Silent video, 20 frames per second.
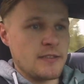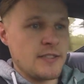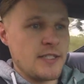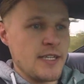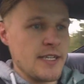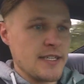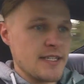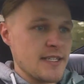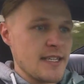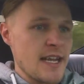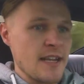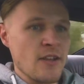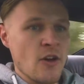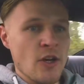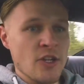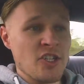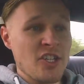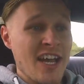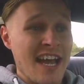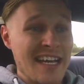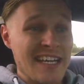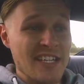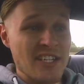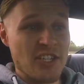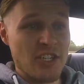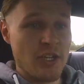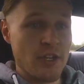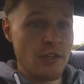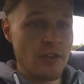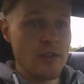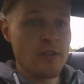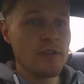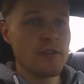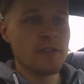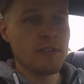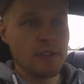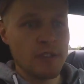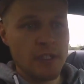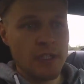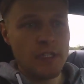to the extent that I challenge you
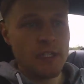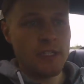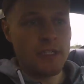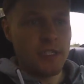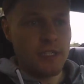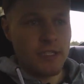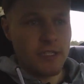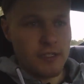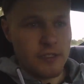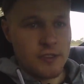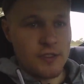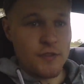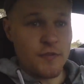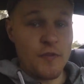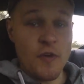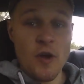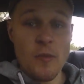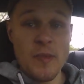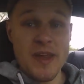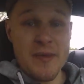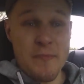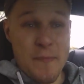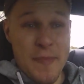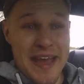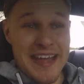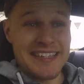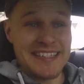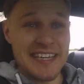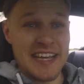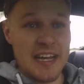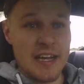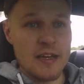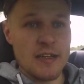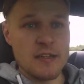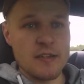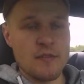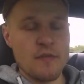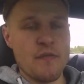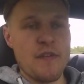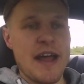to find me a better
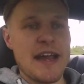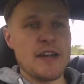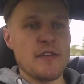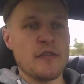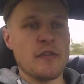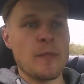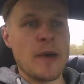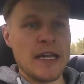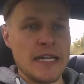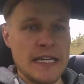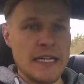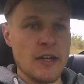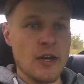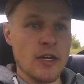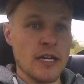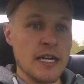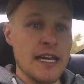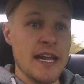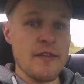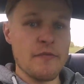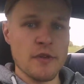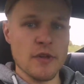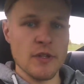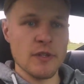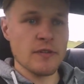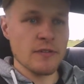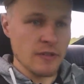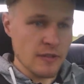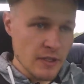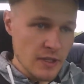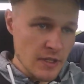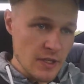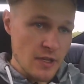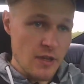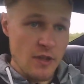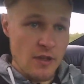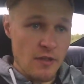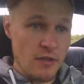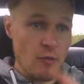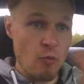value for money 911
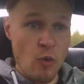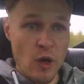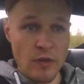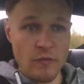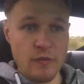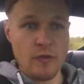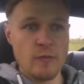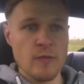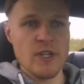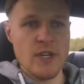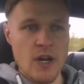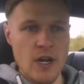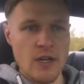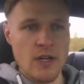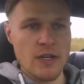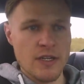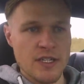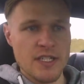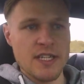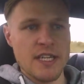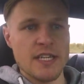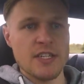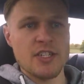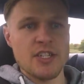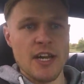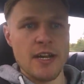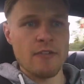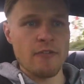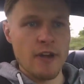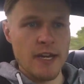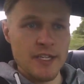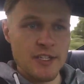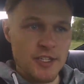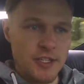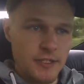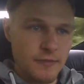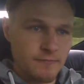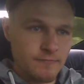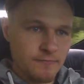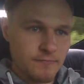than one from the 996
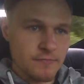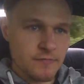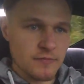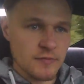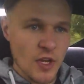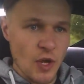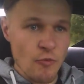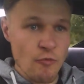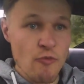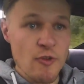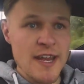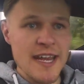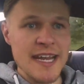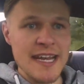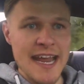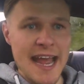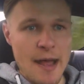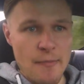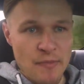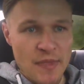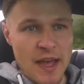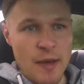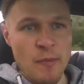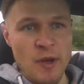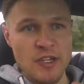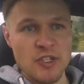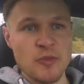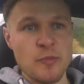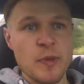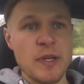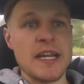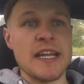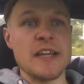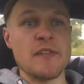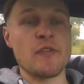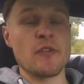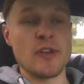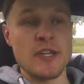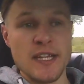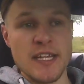generation. I really am that much a
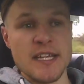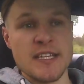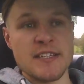believer in